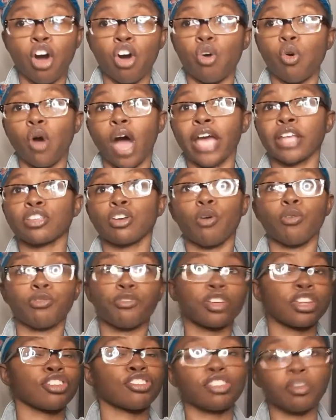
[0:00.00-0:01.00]
or I don't
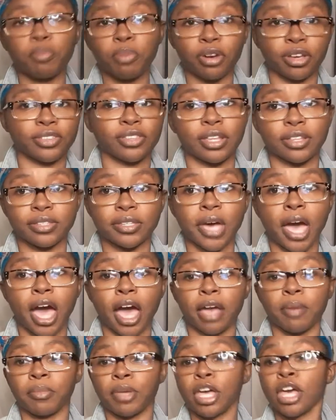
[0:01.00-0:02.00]
finish the books in
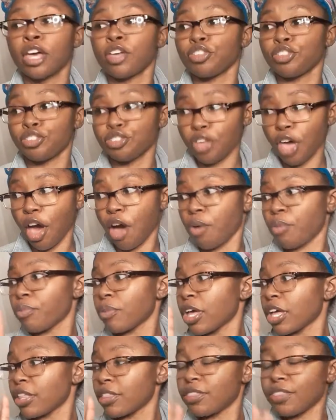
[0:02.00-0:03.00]
time. So
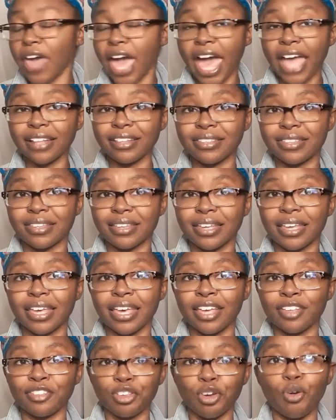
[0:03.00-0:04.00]
that's
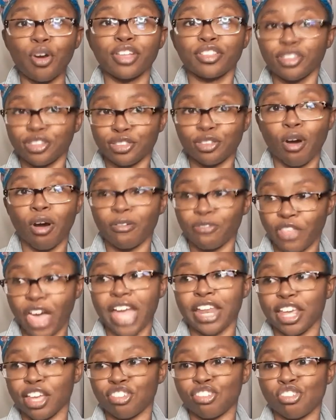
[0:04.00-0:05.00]
is going to solve
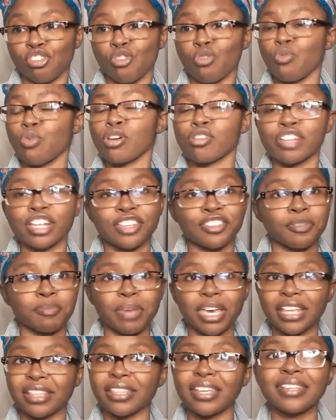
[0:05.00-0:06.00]
that issue. We'll just
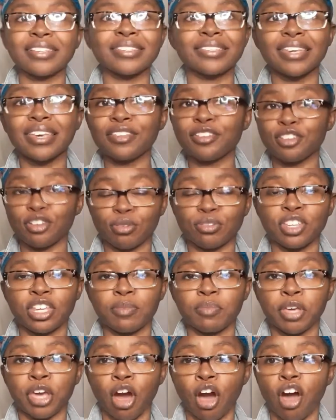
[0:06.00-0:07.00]
make these seasonal
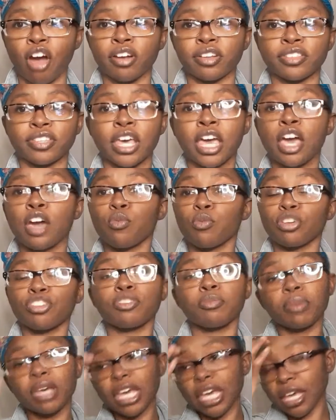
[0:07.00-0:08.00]
TBRs,
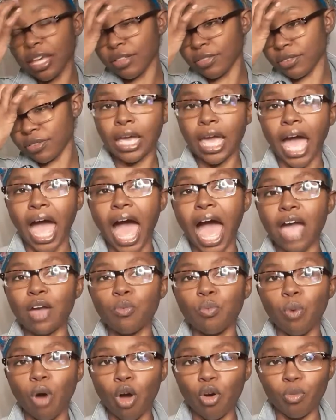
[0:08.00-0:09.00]
which means I
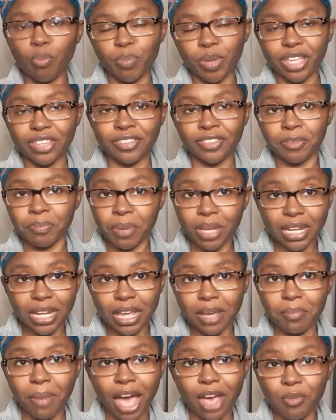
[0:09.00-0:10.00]
won't be
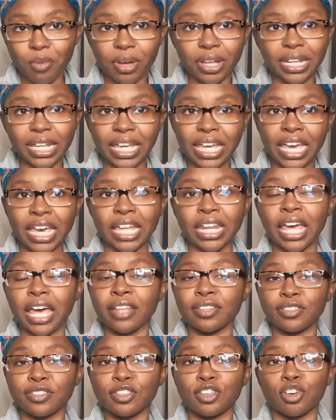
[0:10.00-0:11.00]
spinning my wheel again
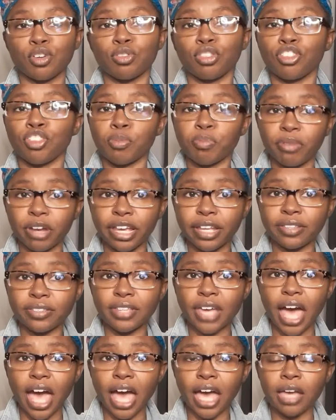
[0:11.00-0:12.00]
until the
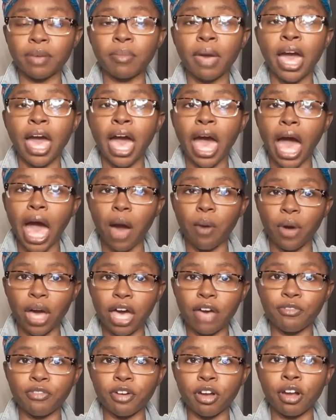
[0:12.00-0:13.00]
springtime.
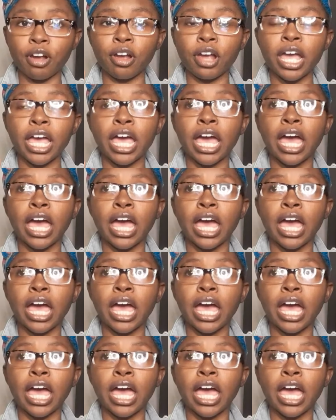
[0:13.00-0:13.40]
However,